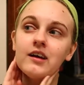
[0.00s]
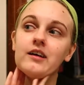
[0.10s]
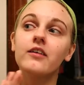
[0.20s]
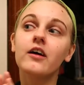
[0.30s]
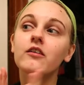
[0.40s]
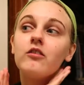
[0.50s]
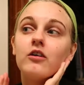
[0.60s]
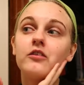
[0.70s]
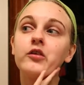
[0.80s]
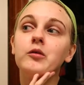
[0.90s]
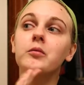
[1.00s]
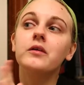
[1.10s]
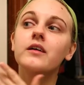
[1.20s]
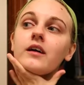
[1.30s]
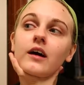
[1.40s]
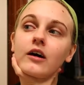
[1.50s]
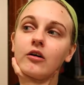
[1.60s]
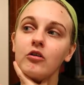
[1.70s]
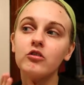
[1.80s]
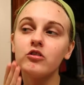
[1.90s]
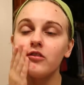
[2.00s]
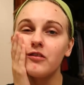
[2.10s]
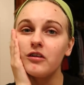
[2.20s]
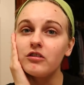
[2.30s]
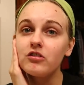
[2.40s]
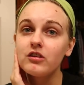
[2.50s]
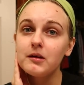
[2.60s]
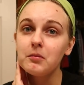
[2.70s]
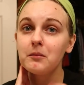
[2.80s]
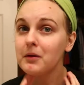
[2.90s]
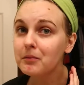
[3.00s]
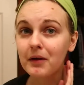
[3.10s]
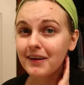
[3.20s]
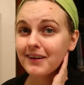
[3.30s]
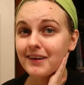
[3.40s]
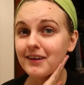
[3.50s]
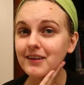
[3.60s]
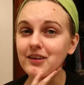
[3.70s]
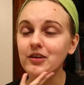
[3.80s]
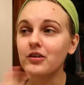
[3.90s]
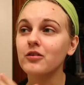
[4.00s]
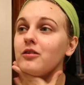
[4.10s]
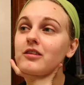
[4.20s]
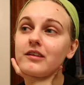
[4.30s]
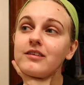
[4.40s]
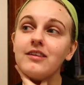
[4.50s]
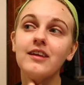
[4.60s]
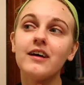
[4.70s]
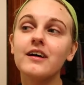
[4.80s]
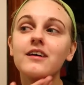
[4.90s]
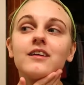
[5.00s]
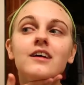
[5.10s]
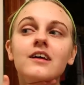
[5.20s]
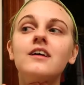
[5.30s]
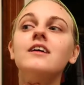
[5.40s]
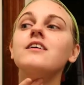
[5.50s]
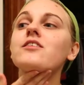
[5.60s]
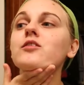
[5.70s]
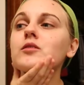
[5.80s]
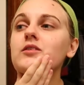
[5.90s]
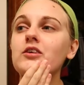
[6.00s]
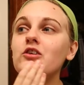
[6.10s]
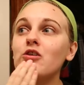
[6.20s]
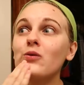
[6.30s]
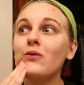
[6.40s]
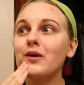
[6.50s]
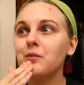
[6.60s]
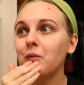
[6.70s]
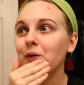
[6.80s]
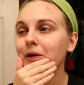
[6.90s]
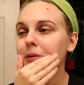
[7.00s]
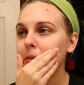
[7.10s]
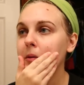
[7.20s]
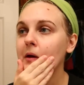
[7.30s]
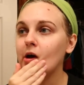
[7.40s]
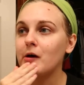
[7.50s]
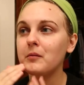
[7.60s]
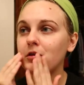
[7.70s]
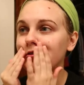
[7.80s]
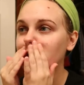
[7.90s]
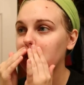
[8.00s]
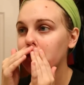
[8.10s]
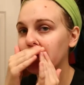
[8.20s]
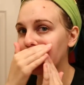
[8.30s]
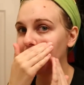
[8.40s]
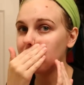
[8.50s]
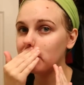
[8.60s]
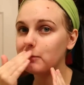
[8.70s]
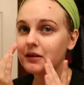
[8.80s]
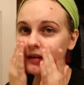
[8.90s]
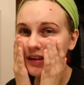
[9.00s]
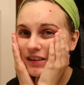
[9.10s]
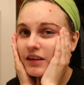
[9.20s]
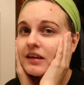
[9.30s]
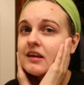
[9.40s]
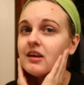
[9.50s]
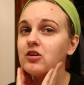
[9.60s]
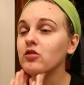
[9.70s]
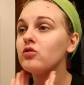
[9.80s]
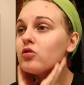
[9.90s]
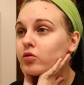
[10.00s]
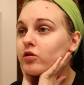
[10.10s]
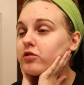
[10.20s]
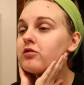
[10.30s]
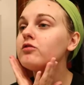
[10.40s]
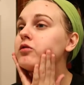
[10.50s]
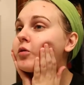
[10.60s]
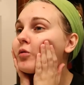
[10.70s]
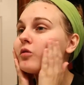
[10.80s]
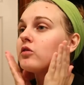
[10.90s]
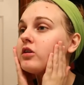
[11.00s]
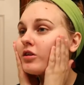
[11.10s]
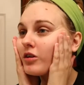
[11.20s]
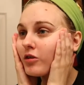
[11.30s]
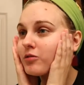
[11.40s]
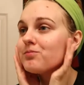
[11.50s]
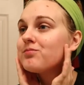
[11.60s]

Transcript: Because I fall asleep on the couch, I fall asleep on my bed, you know, all this and that. And sometimes I just wipe away my makeup and just forget it. Don't do a full, you know,